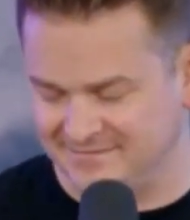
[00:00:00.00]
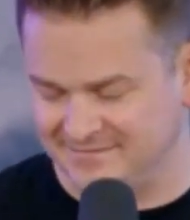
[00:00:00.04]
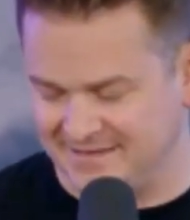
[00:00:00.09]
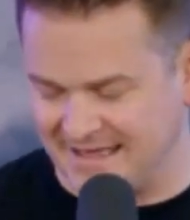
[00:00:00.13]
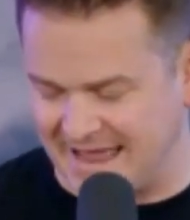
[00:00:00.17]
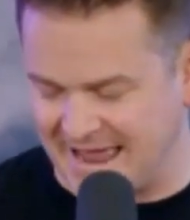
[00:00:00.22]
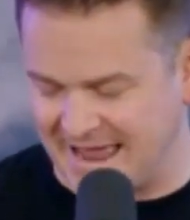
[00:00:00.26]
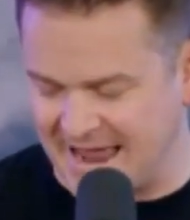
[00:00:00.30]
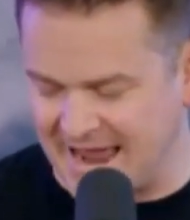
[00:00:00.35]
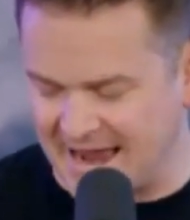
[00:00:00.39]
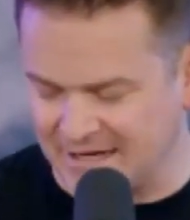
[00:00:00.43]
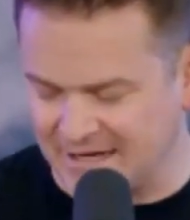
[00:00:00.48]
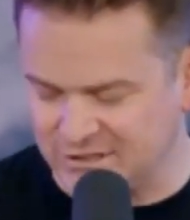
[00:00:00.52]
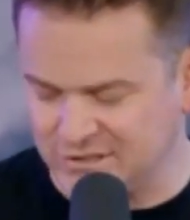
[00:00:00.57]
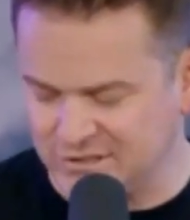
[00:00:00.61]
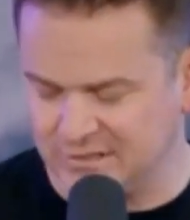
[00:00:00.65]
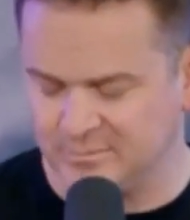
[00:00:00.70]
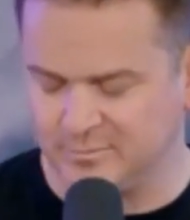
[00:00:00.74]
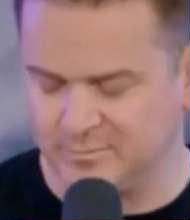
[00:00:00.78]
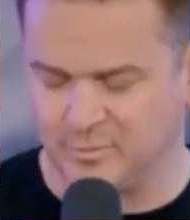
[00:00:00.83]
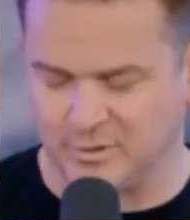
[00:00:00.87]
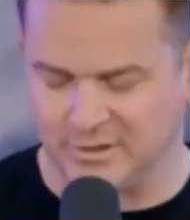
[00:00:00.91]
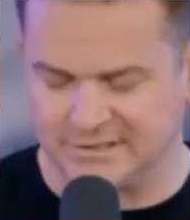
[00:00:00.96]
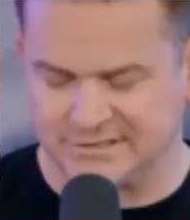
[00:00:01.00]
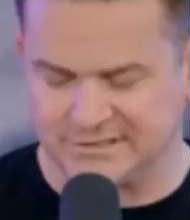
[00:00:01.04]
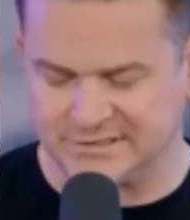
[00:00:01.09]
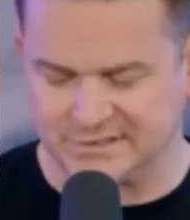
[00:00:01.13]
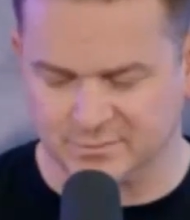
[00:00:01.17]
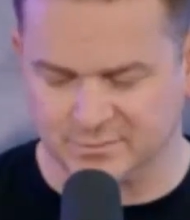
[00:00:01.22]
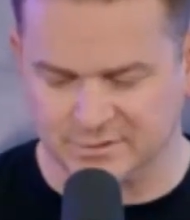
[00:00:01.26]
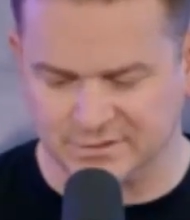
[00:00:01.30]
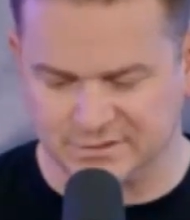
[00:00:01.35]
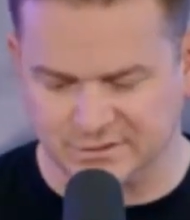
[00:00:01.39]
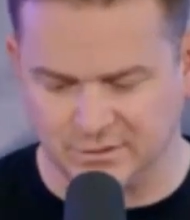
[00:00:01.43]
Action plus the
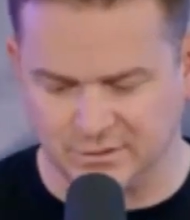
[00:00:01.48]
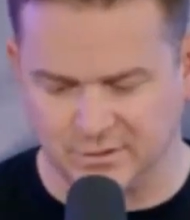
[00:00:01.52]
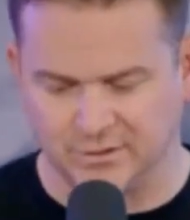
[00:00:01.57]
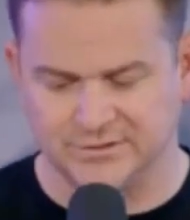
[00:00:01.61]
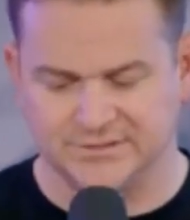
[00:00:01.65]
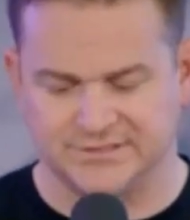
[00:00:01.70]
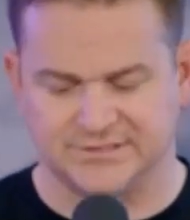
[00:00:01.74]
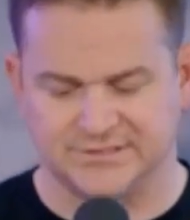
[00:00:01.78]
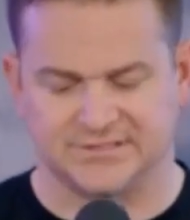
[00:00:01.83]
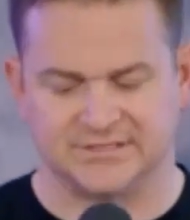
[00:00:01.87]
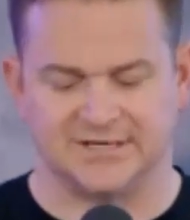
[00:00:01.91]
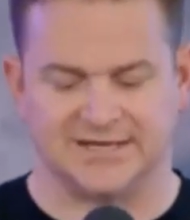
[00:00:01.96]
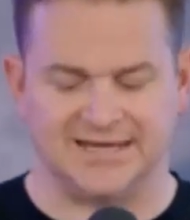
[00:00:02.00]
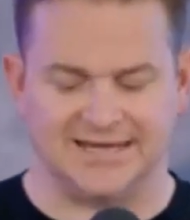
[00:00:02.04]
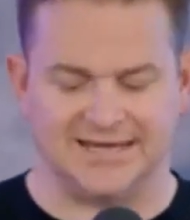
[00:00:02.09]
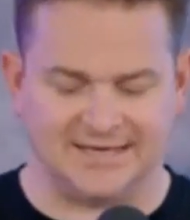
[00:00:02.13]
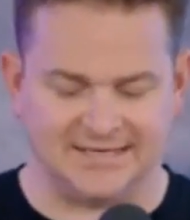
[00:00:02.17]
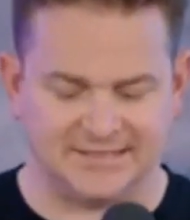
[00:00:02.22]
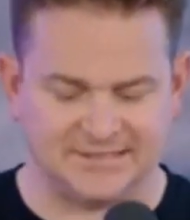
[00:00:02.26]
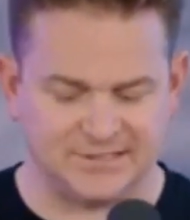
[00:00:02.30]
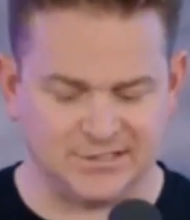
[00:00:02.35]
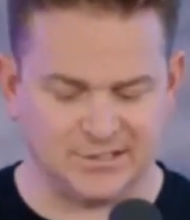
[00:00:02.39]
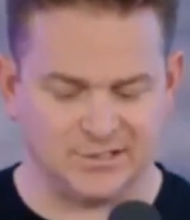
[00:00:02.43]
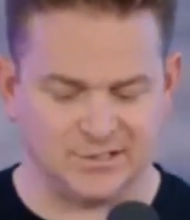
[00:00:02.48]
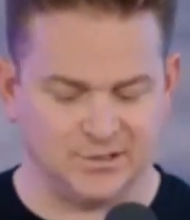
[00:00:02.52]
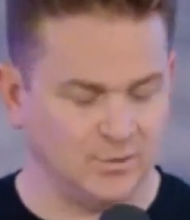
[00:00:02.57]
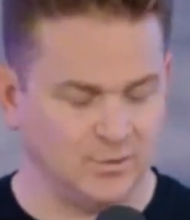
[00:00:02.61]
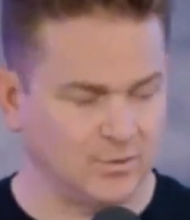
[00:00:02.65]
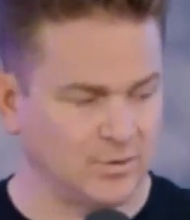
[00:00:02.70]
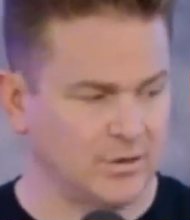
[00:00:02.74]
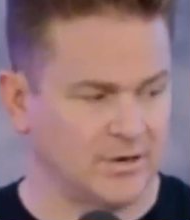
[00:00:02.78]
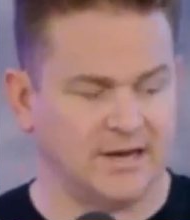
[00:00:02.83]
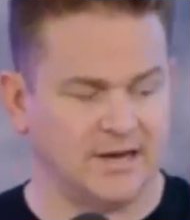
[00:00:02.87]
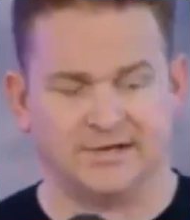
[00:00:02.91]
results is
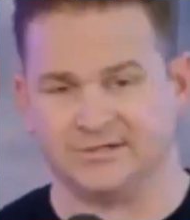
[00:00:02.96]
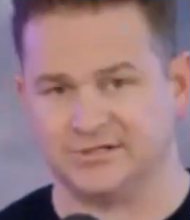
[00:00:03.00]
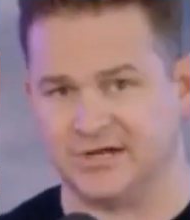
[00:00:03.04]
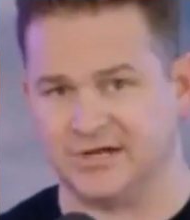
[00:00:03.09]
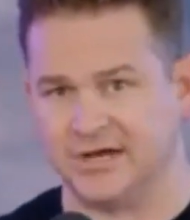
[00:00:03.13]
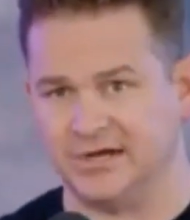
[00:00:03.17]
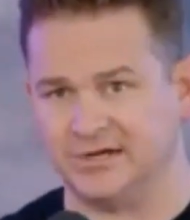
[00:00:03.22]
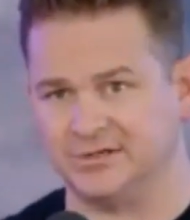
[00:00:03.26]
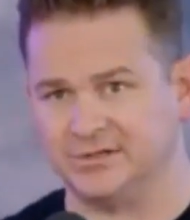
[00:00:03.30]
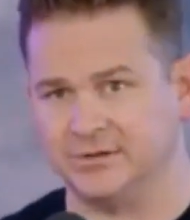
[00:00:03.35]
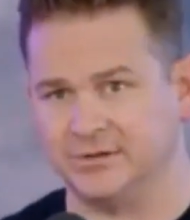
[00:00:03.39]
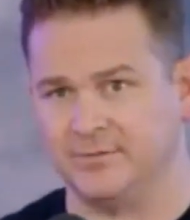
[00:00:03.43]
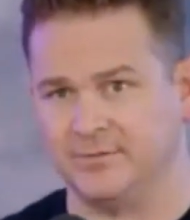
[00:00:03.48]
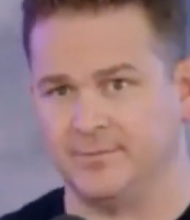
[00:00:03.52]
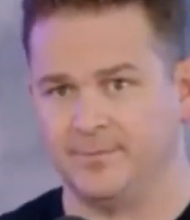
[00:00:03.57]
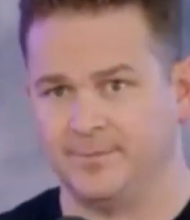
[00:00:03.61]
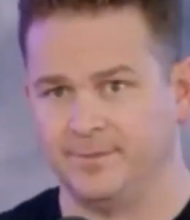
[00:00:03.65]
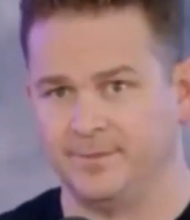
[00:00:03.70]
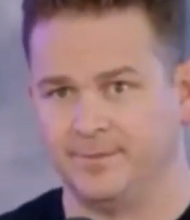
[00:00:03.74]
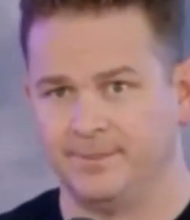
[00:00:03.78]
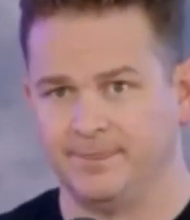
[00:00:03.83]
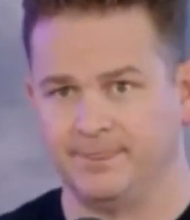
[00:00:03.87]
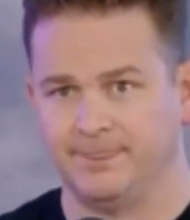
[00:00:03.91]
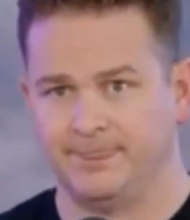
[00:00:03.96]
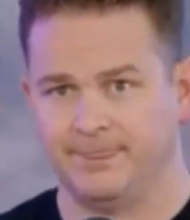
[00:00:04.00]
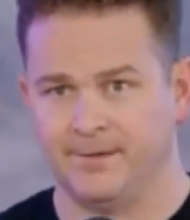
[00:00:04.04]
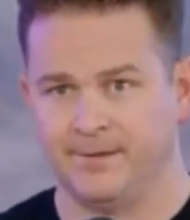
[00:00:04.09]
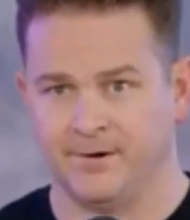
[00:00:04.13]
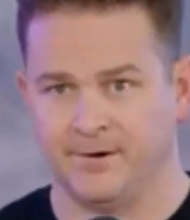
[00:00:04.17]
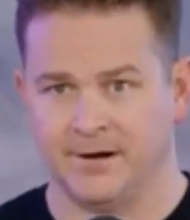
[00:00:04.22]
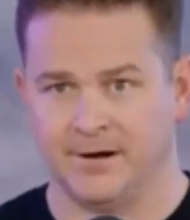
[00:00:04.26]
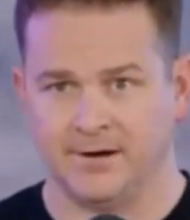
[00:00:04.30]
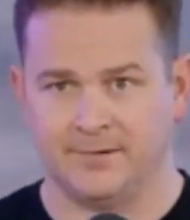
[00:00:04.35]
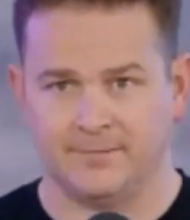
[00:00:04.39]
your education. All
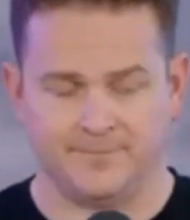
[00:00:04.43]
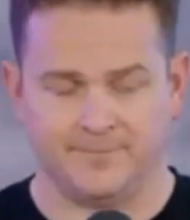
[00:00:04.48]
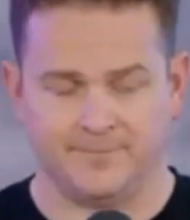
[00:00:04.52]
right.